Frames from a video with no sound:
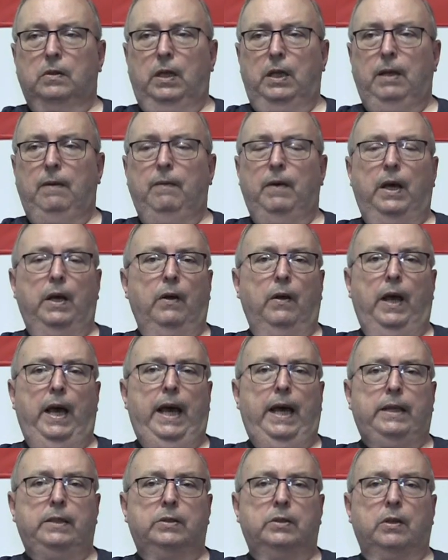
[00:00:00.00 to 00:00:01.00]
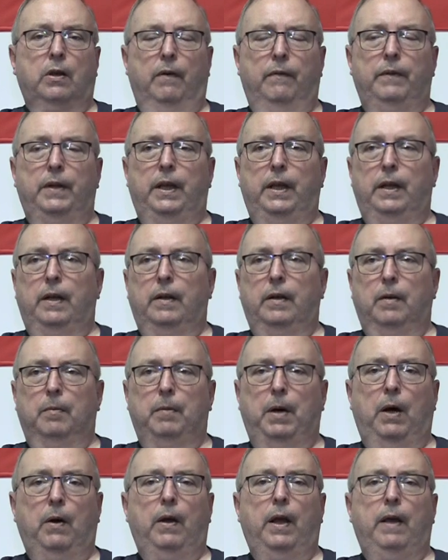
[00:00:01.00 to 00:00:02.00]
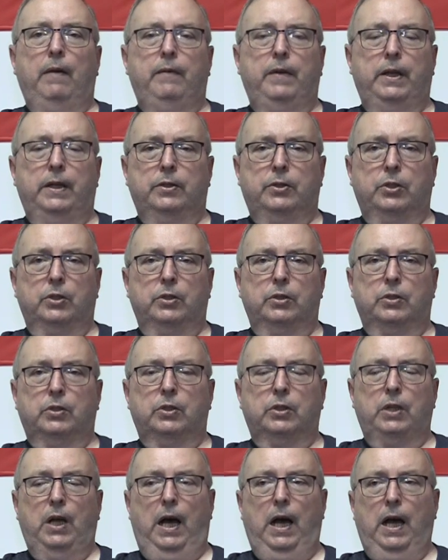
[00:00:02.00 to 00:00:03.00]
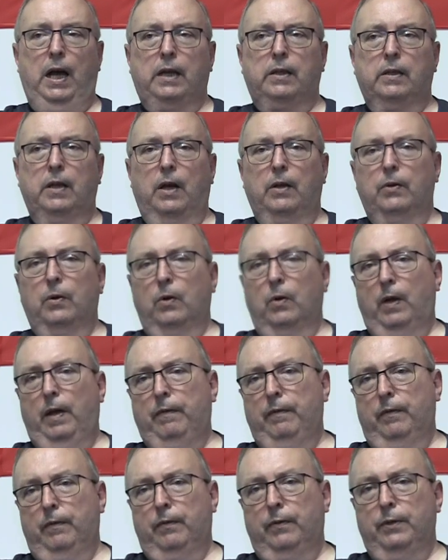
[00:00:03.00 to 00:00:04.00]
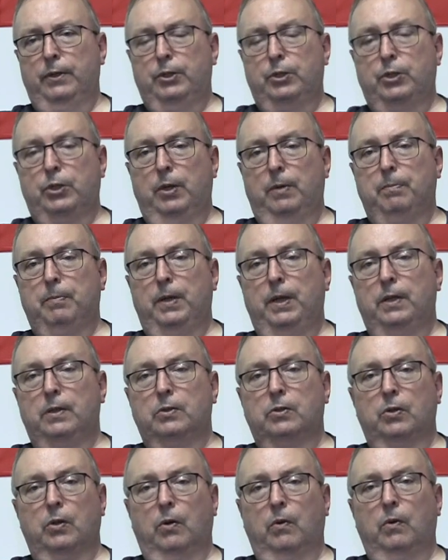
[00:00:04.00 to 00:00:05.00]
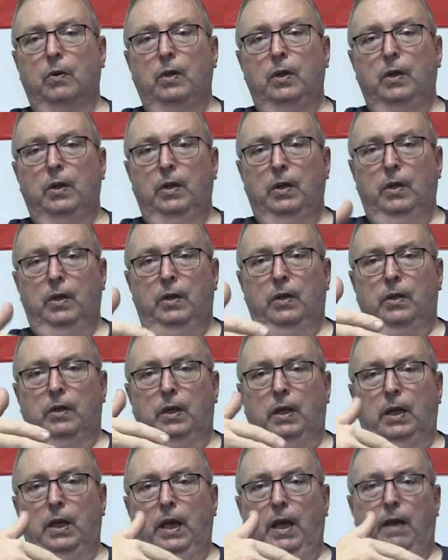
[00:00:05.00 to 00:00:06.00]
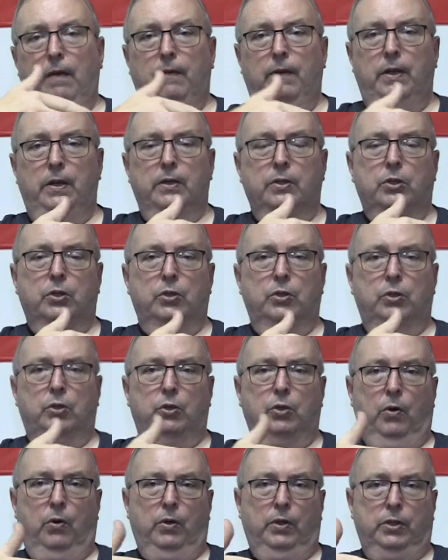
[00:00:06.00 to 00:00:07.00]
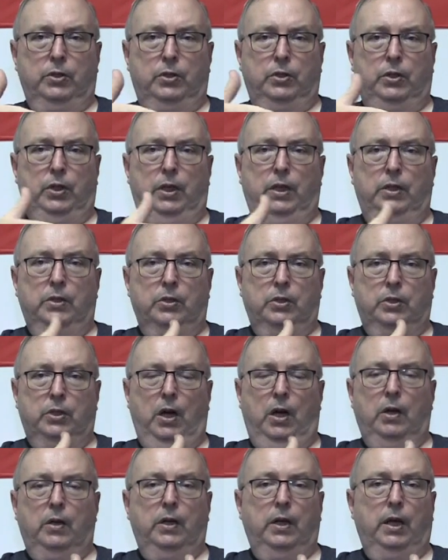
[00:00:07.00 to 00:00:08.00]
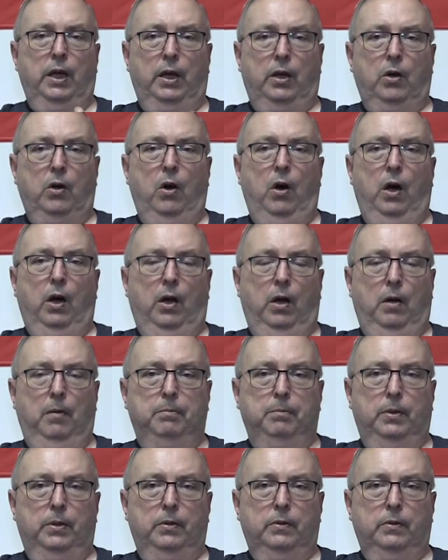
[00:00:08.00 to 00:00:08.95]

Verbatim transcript: email ads coming in about ammunition and stock. Now they're having free shipping, so the ammunition shortage thing is starting to get caught up.